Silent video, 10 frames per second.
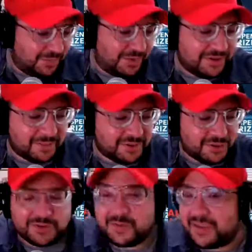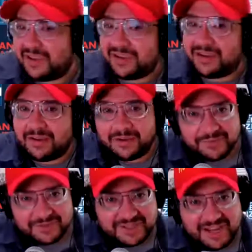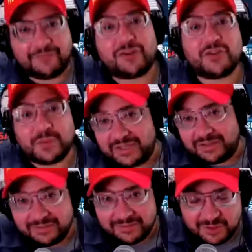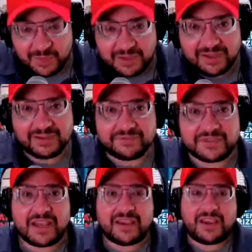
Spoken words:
Welcome to Speaking of SAC, virtually Speaking of SAC.